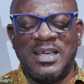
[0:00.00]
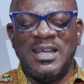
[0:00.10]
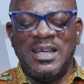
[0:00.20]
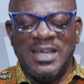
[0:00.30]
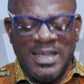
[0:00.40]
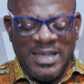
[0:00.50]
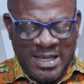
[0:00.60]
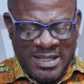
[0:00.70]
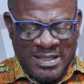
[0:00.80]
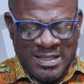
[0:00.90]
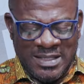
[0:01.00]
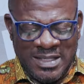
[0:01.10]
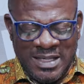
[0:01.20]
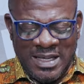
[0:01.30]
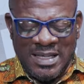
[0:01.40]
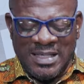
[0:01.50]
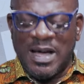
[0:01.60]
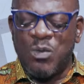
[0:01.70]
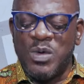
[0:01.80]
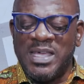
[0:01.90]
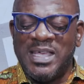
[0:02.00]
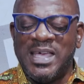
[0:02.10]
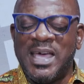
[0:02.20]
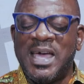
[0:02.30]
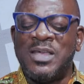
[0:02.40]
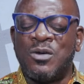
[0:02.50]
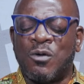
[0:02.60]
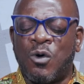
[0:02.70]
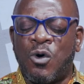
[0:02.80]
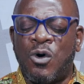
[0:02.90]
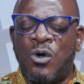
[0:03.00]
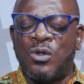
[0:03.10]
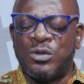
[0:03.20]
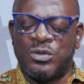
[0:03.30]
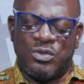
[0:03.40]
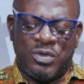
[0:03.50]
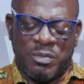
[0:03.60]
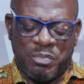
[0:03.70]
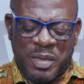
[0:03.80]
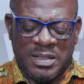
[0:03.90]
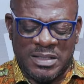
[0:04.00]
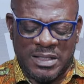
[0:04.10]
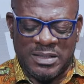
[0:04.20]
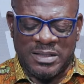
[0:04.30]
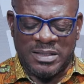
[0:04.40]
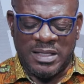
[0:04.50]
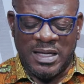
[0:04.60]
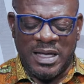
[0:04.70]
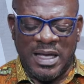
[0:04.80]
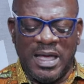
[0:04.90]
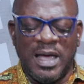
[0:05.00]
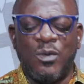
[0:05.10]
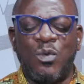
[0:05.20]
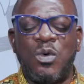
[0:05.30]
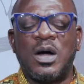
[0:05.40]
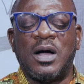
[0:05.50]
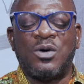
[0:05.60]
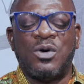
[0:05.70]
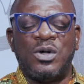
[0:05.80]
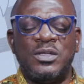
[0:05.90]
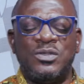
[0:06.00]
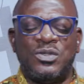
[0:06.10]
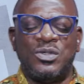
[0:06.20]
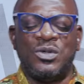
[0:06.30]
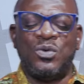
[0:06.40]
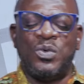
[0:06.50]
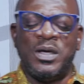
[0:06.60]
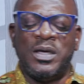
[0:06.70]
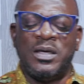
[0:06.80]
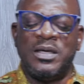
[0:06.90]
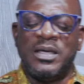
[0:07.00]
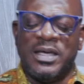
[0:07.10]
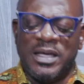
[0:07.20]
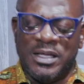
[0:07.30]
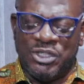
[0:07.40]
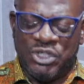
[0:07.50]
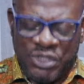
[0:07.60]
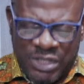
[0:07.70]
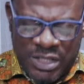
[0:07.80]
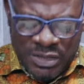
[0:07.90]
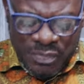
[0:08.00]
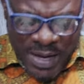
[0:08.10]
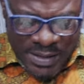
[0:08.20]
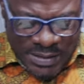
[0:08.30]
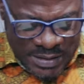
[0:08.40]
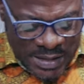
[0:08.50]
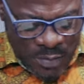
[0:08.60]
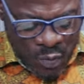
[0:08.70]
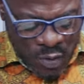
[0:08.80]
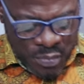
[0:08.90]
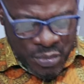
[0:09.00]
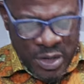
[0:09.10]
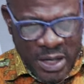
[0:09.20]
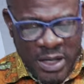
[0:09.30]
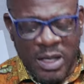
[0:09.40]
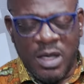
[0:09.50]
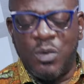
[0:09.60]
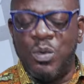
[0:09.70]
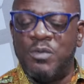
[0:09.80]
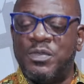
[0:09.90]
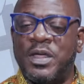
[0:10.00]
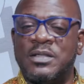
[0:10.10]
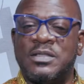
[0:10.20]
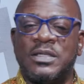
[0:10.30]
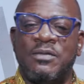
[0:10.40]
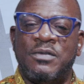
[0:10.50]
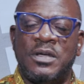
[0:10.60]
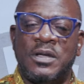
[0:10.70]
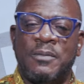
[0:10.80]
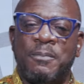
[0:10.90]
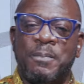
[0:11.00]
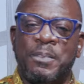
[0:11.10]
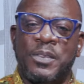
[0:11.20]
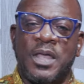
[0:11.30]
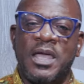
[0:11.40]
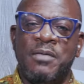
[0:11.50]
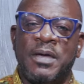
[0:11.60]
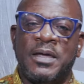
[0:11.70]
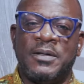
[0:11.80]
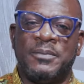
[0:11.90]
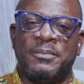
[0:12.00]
Lead us that we hear your call to repentance and walk according to your way. In Jesus' mighty name we pray with thanksgiving. Amen.